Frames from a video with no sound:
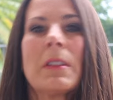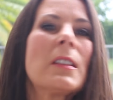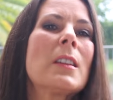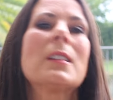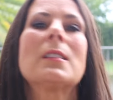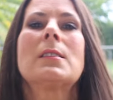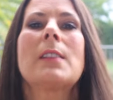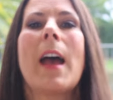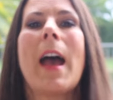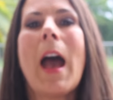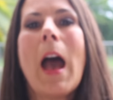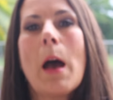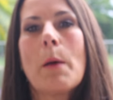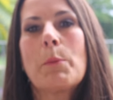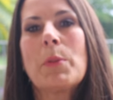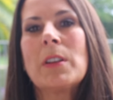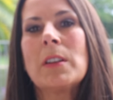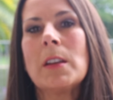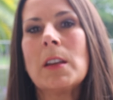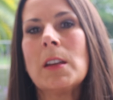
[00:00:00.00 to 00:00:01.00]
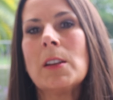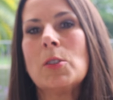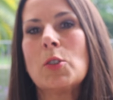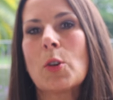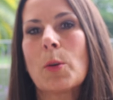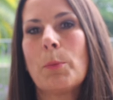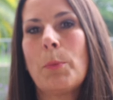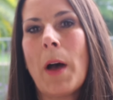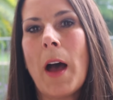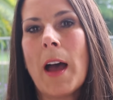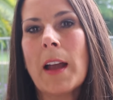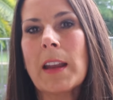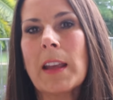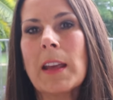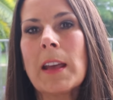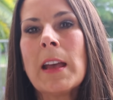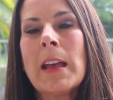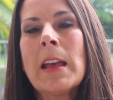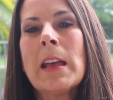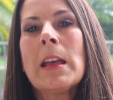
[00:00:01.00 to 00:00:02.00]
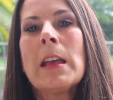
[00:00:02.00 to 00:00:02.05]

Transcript: thing to happen in your body.